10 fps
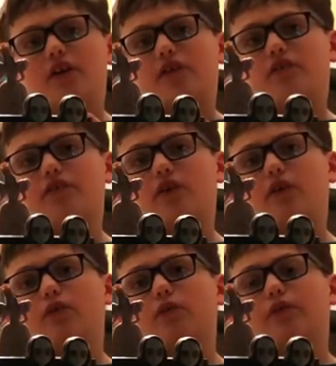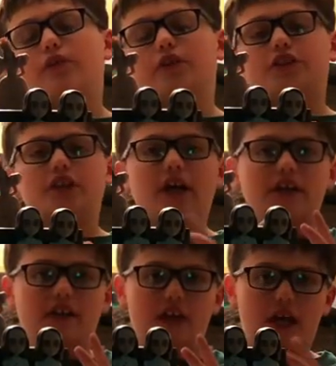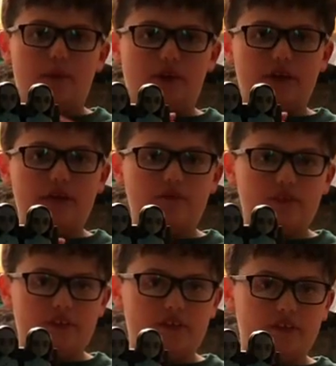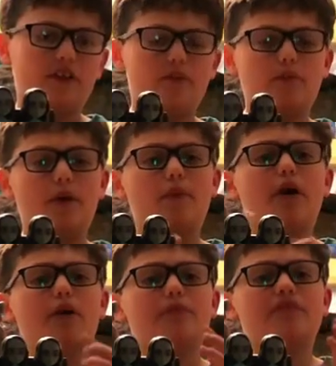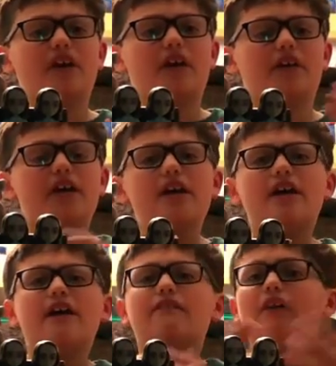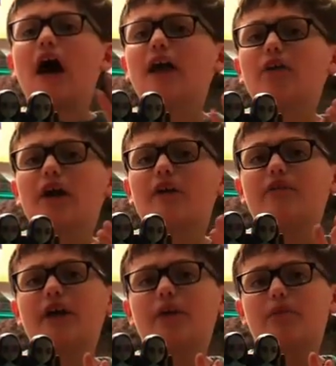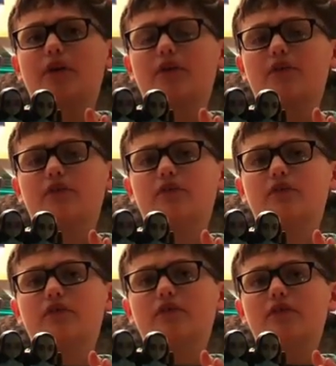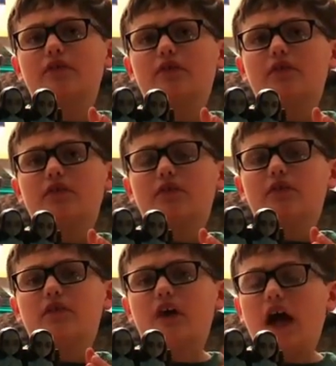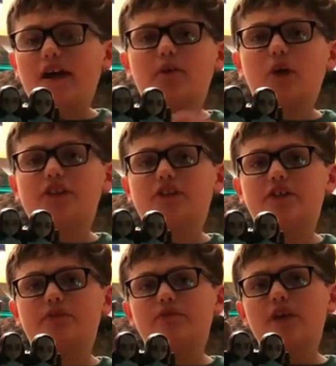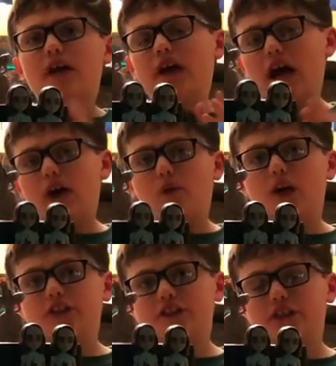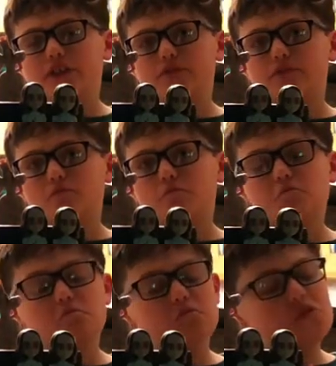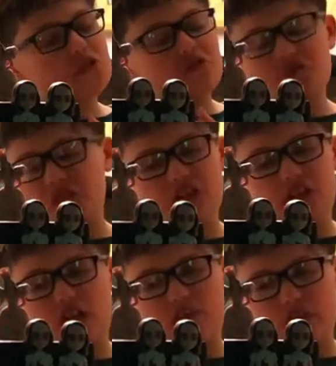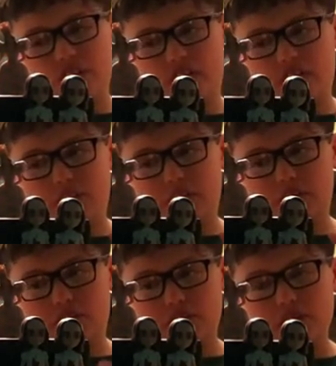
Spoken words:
So, The Shining came on Netflix, and my mom said, if I don't have nightmares, I can watch it. I watched it, didn't have any nightmares,